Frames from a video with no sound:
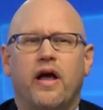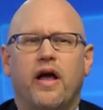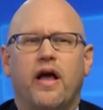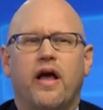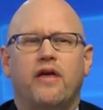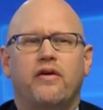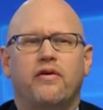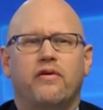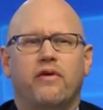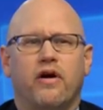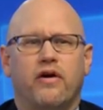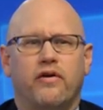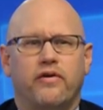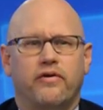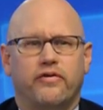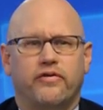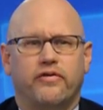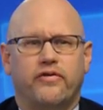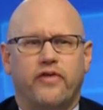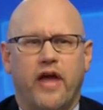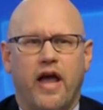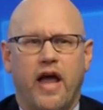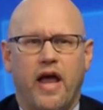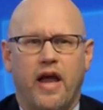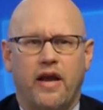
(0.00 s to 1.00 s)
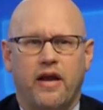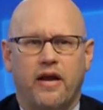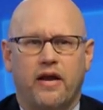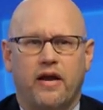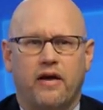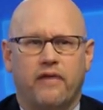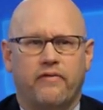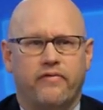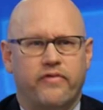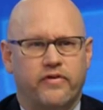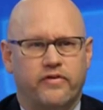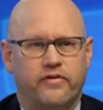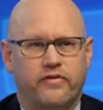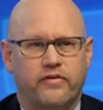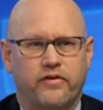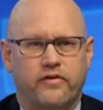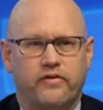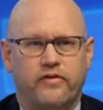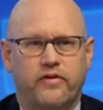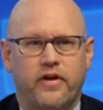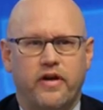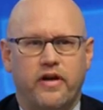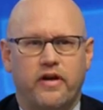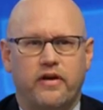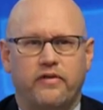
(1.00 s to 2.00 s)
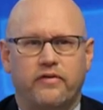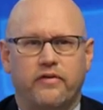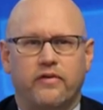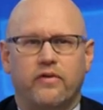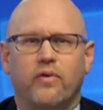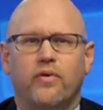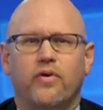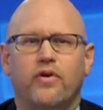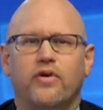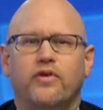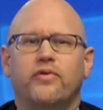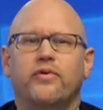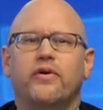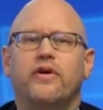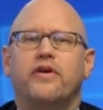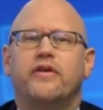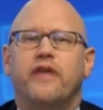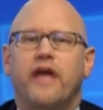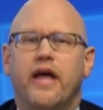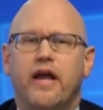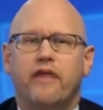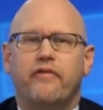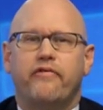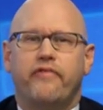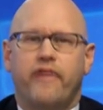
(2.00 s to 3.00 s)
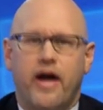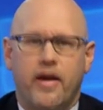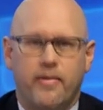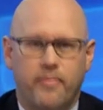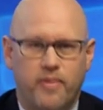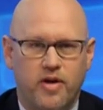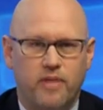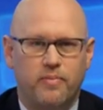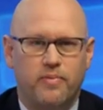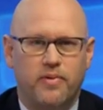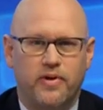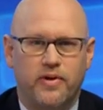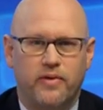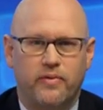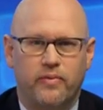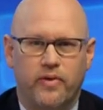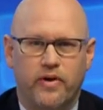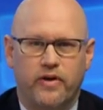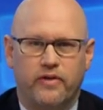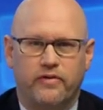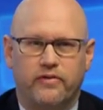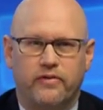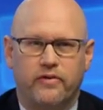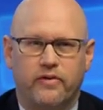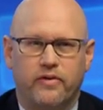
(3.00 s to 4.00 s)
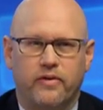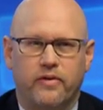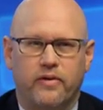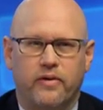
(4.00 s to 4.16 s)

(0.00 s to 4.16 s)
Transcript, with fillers: and your understanding of this disease in order to identify people at risk.